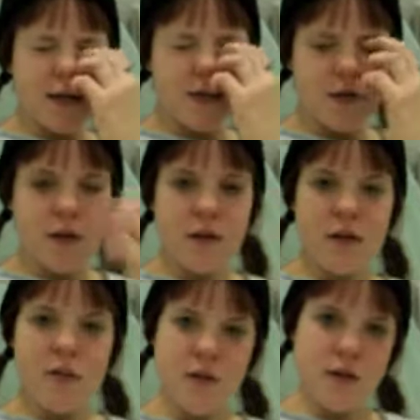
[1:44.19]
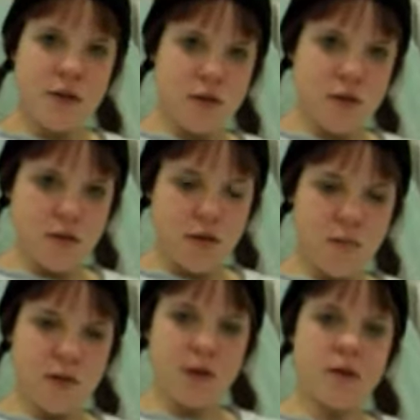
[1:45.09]
so I had to leave the sister in
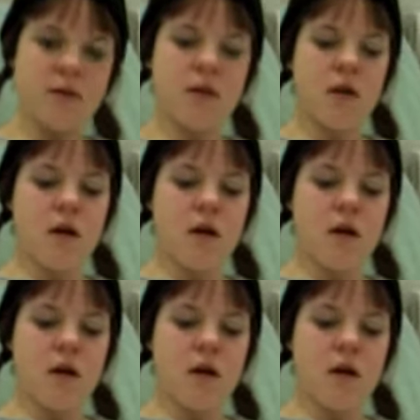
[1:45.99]
ambulance.